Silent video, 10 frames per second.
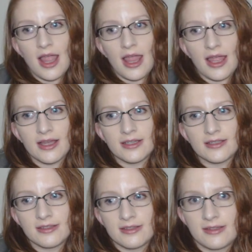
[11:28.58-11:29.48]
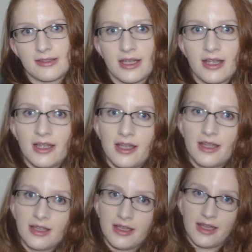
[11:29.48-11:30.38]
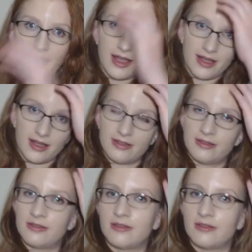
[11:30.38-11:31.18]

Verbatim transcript: and yeah.